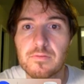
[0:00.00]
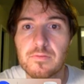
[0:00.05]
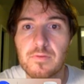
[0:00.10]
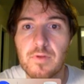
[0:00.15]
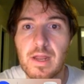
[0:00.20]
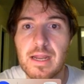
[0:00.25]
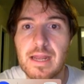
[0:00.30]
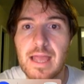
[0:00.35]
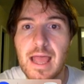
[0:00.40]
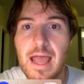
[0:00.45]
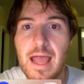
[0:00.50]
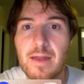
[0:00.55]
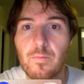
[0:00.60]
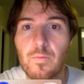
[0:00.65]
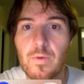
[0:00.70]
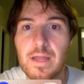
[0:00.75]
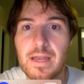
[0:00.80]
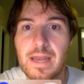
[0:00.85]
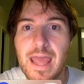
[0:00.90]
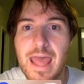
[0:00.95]
right at
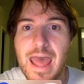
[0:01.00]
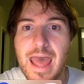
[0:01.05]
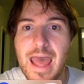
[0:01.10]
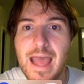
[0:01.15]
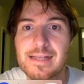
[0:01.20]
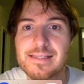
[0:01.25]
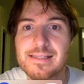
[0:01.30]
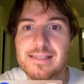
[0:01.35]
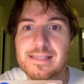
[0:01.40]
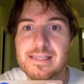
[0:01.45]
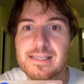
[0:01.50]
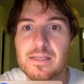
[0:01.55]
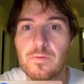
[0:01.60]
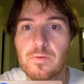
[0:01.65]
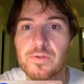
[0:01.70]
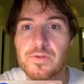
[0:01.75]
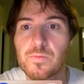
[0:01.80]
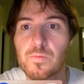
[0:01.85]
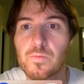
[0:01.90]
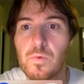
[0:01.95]
when x
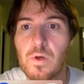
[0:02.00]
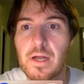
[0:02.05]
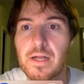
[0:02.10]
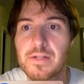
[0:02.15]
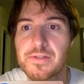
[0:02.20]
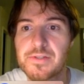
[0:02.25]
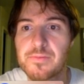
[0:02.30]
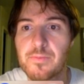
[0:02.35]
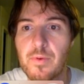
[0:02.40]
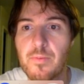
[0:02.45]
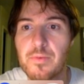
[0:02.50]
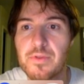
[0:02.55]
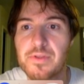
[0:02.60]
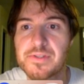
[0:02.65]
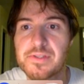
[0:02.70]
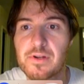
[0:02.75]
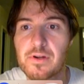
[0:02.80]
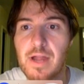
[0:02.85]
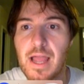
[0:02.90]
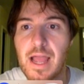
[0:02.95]
equals 1. So remember, this
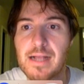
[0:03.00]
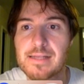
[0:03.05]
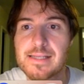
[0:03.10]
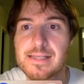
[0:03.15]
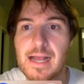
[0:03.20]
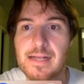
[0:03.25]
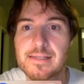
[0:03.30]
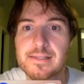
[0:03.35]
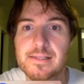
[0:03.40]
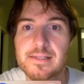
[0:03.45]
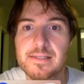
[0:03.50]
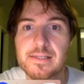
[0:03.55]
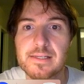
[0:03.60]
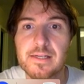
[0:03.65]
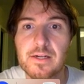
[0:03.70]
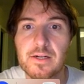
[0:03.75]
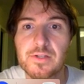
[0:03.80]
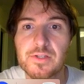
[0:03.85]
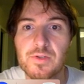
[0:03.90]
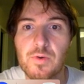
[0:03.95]
is our x-axis
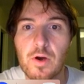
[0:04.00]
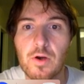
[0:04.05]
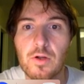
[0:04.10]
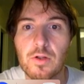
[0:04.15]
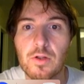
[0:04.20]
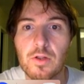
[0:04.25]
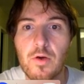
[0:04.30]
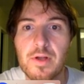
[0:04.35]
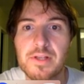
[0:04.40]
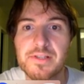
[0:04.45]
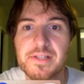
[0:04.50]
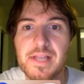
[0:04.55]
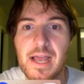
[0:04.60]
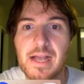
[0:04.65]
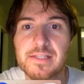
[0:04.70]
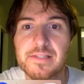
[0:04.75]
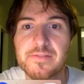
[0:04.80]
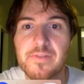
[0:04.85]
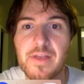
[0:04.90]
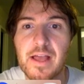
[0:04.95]
here. So our lowest
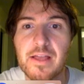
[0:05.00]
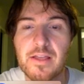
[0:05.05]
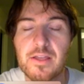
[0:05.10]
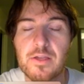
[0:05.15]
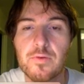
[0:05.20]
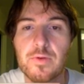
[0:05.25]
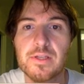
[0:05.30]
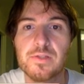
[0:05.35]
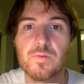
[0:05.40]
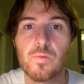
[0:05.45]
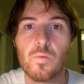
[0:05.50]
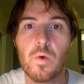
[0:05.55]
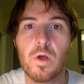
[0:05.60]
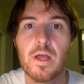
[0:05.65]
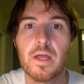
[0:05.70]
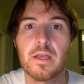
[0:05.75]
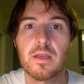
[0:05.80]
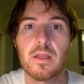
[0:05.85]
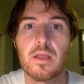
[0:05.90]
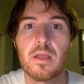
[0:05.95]
x value is
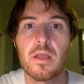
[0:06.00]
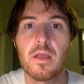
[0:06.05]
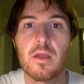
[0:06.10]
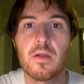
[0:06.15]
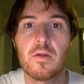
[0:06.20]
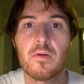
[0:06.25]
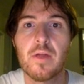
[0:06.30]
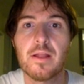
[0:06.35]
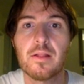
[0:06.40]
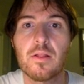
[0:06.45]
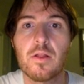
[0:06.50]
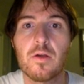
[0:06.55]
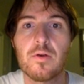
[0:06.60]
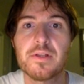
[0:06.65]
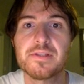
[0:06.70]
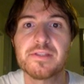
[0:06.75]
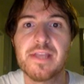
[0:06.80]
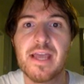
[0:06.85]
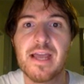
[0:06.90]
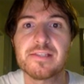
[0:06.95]
1, right?
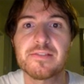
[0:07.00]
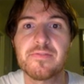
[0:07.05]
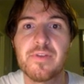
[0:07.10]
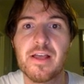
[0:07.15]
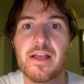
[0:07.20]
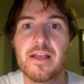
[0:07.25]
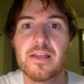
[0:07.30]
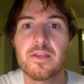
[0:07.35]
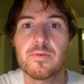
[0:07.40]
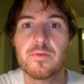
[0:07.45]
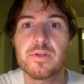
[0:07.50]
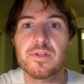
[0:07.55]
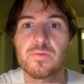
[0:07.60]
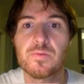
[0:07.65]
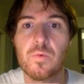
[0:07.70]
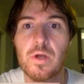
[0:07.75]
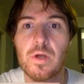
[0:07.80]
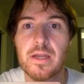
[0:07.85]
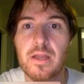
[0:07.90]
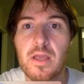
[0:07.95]
Lowest x value is
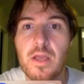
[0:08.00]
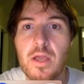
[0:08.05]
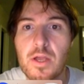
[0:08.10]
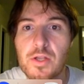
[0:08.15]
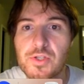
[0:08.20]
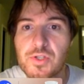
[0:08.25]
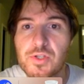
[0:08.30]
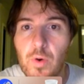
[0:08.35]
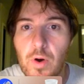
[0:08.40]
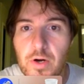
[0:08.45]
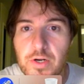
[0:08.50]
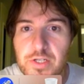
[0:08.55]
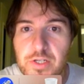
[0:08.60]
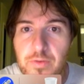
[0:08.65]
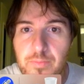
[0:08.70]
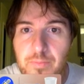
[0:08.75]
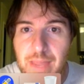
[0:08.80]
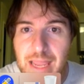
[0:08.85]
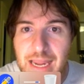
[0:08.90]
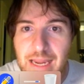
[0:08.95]
1. So our
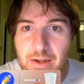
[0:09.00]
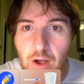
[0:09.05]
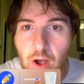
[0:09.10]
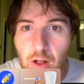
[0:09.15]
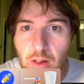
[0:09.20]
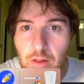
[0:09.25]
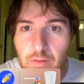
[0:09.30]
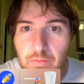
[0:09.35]
domain, all